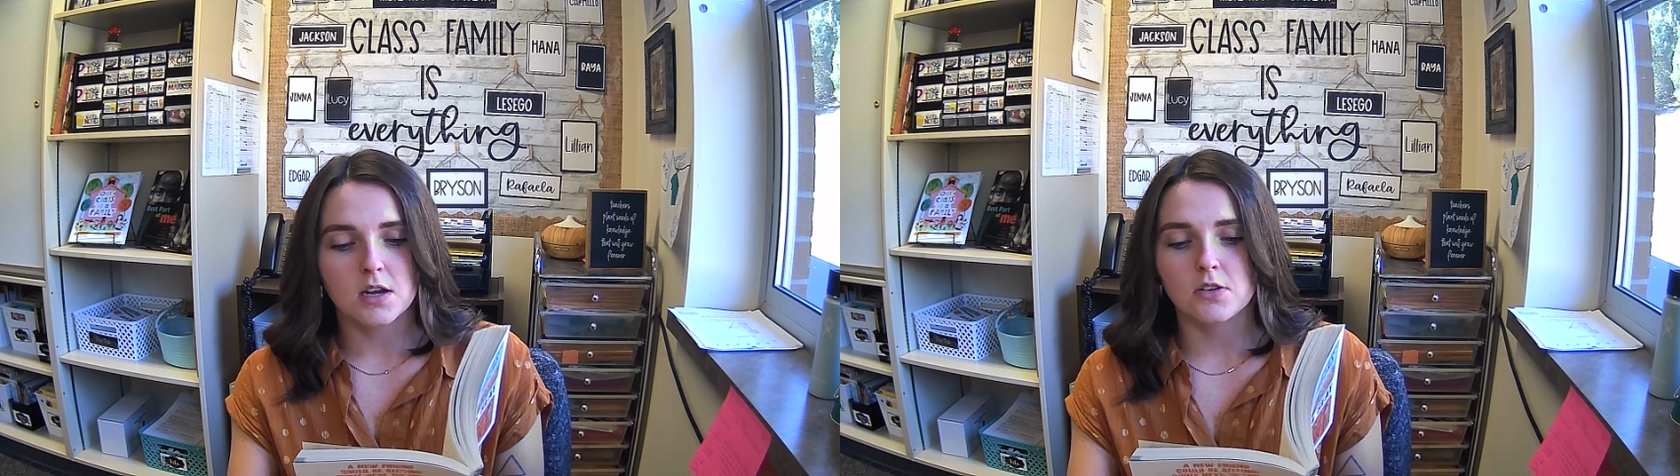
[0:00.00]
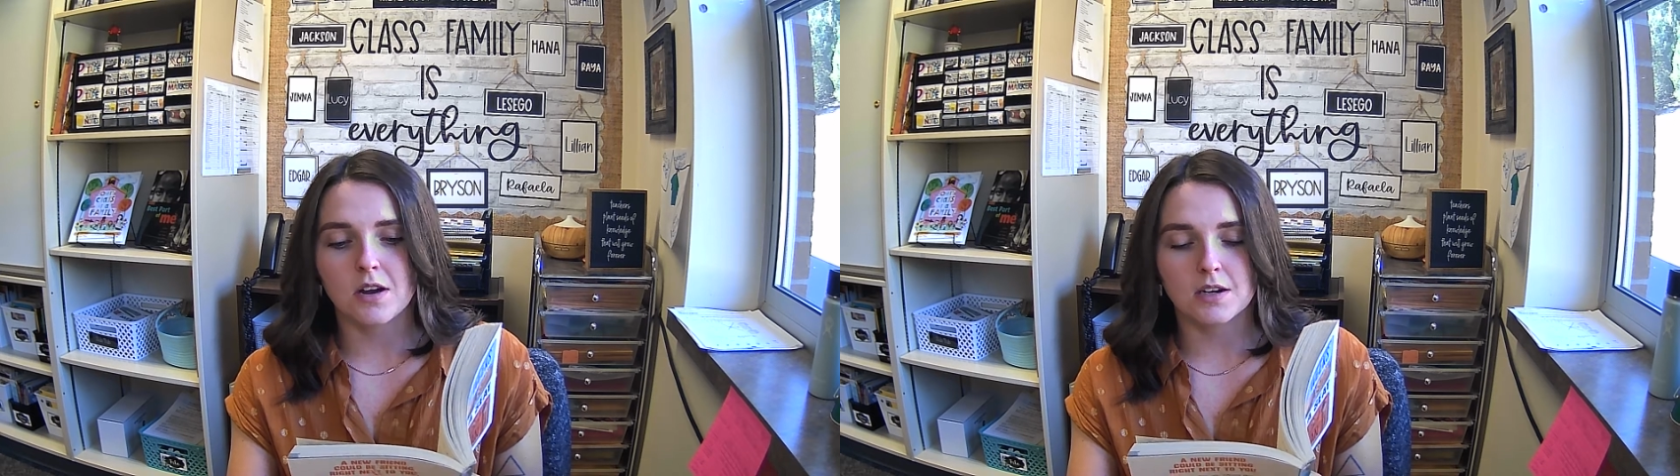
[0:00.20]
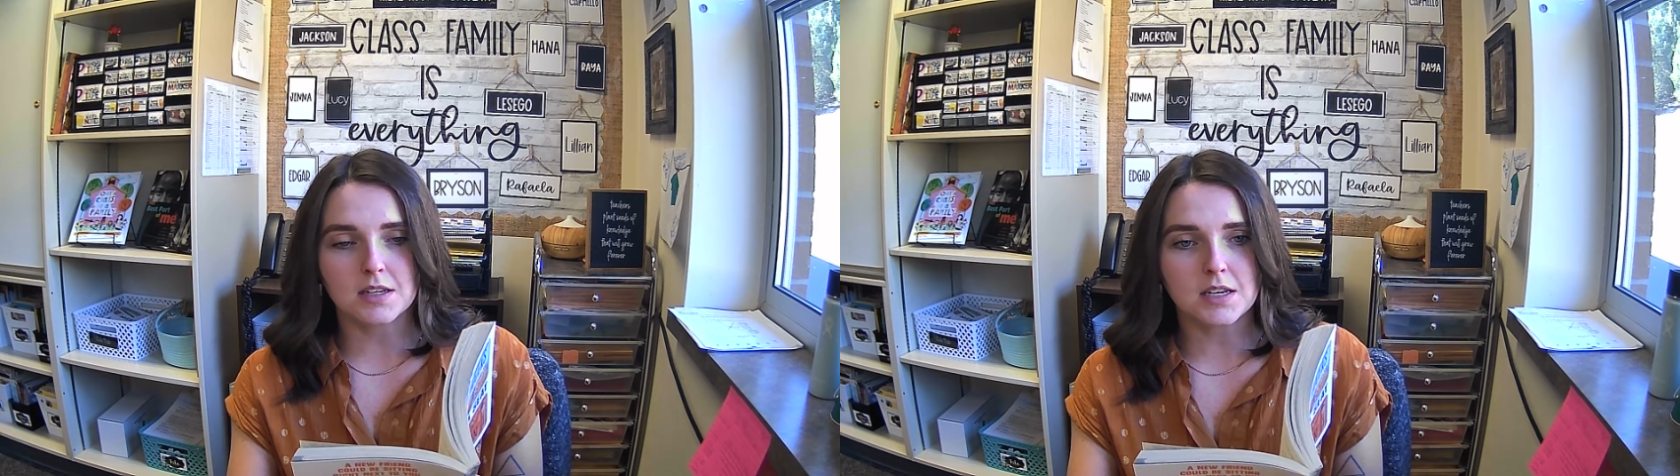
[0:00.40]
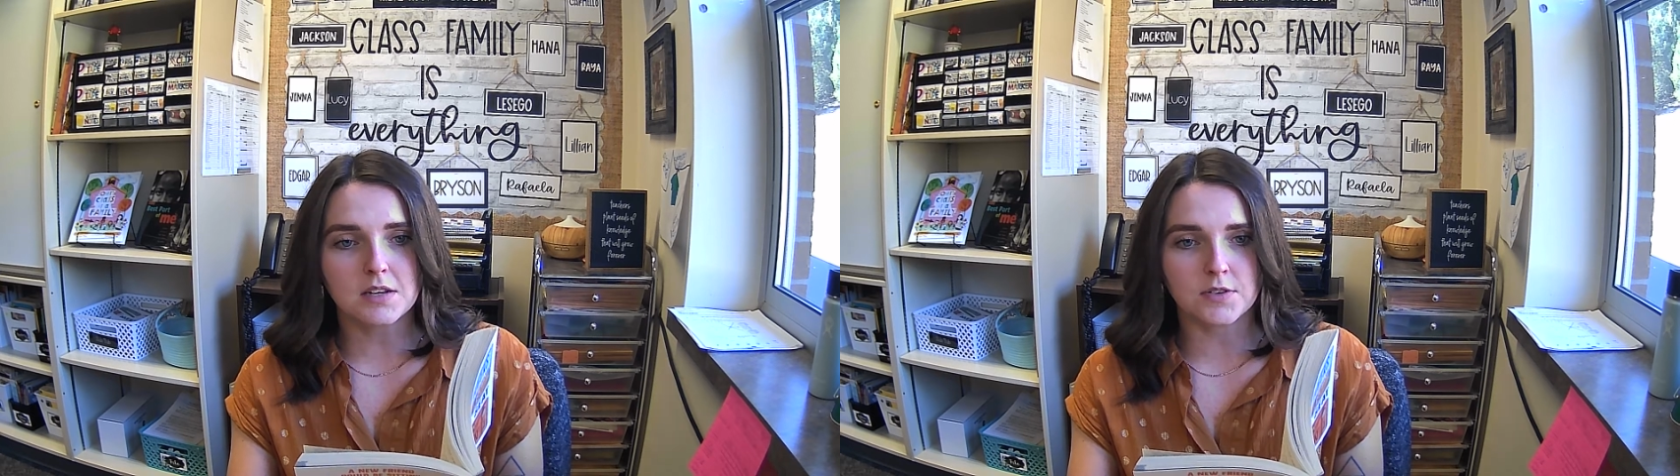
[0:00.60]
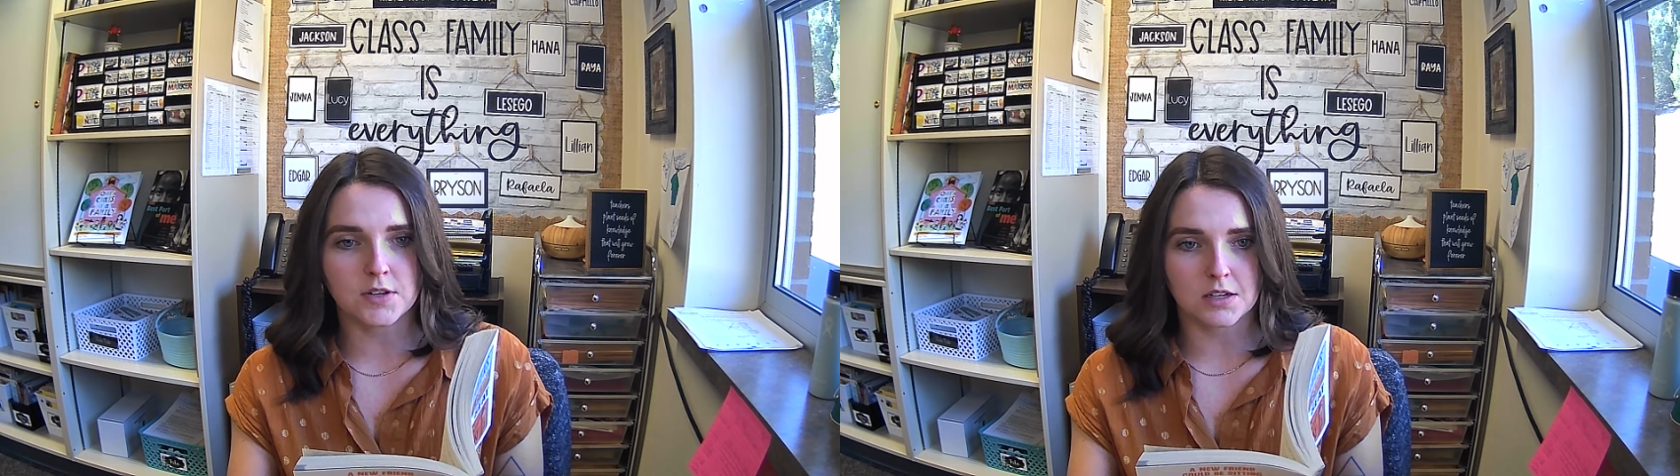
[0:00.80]
not
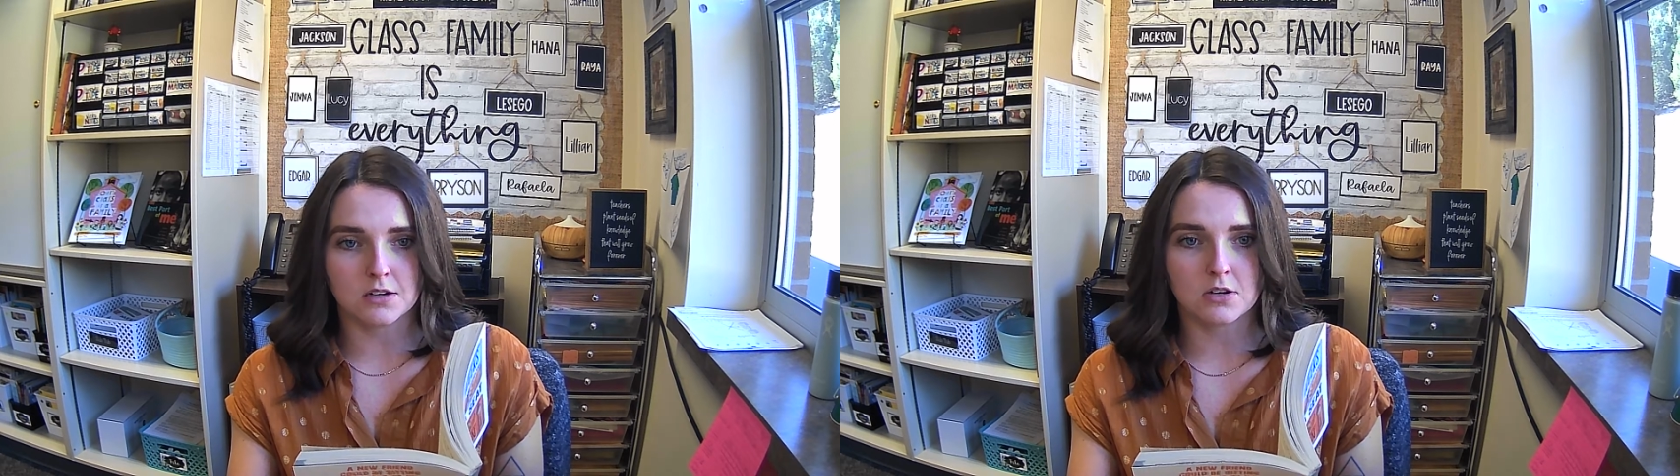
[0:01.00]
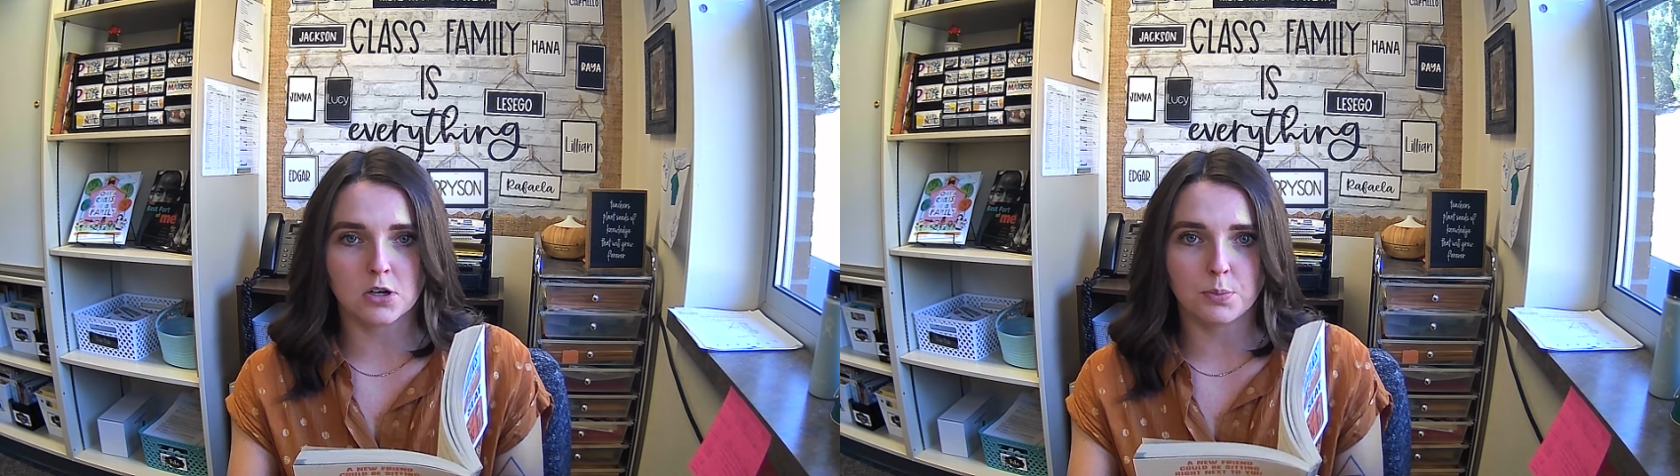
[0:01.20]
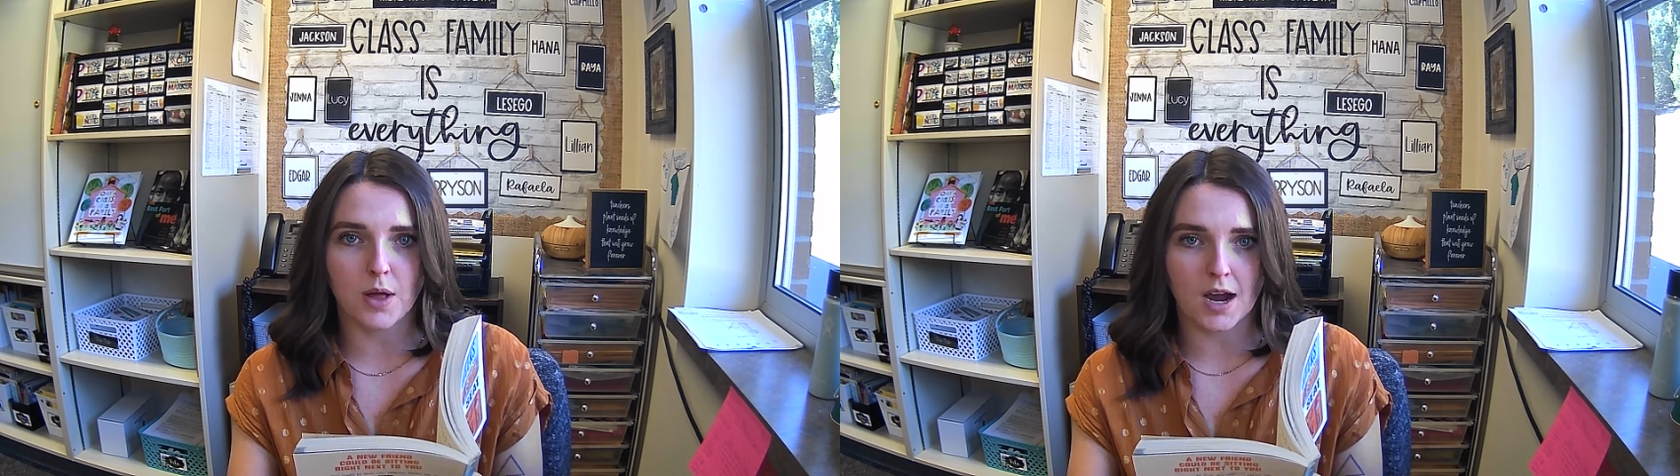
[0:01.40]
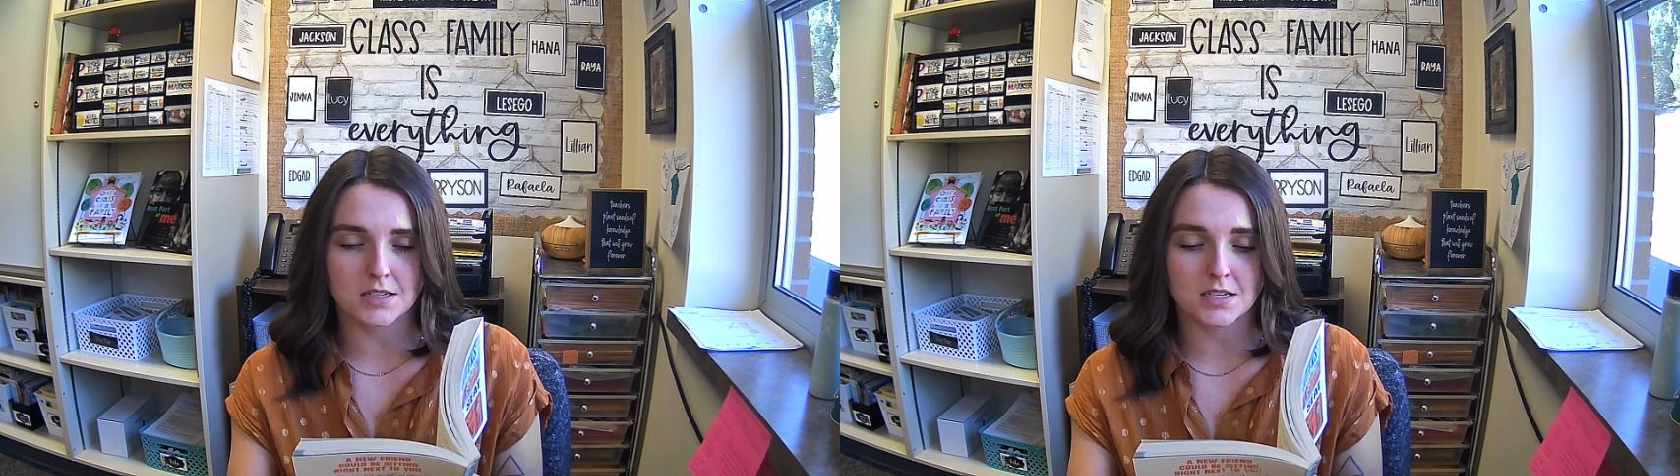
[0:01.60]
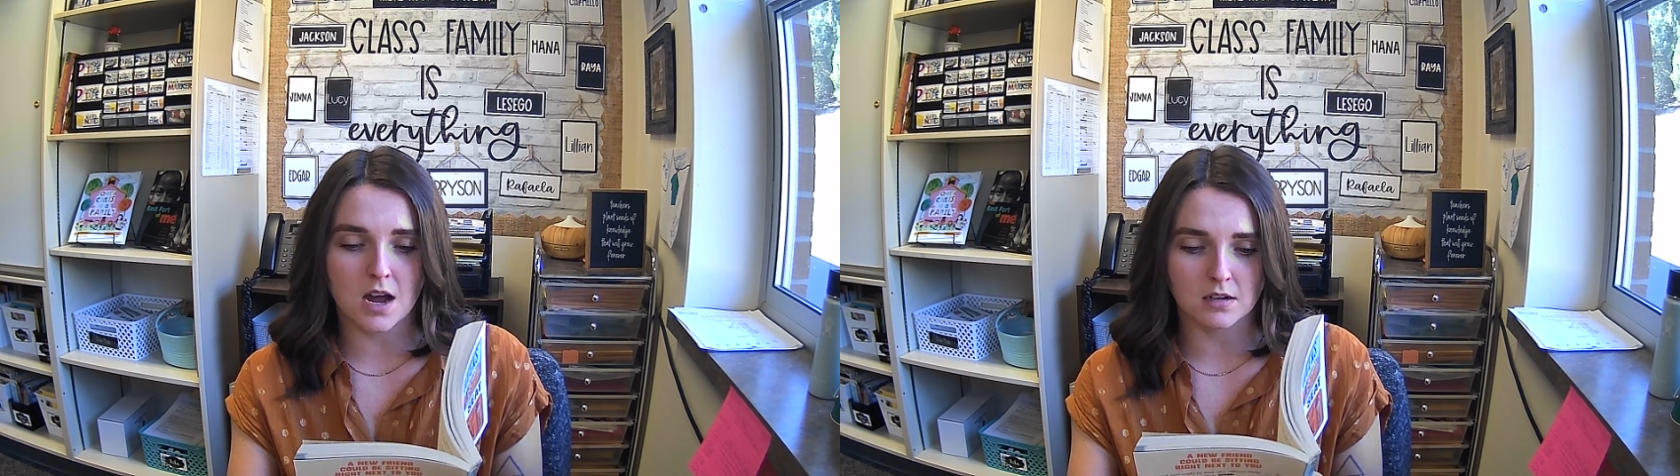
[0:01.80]
even her
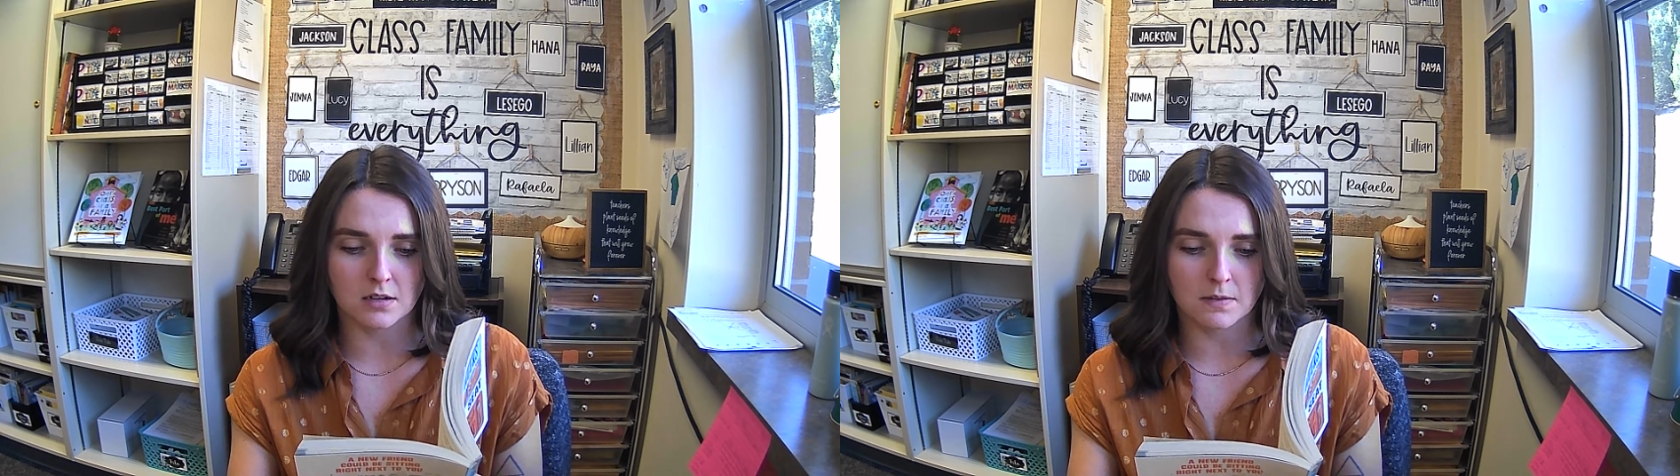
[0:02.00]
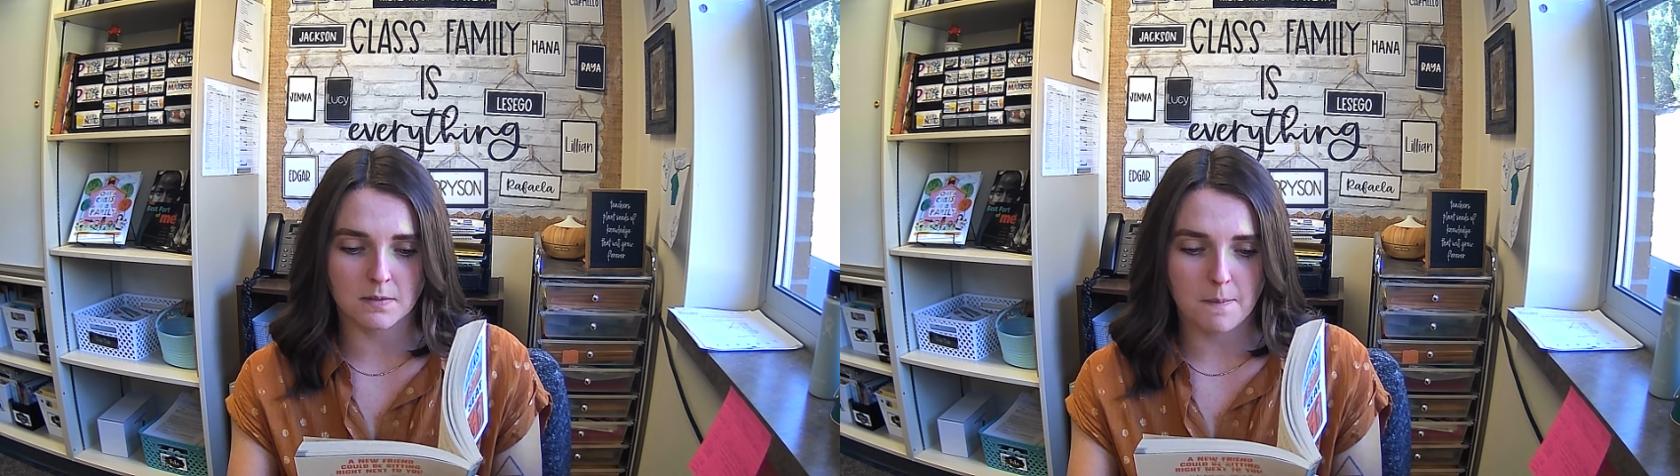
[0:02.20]
black tongue.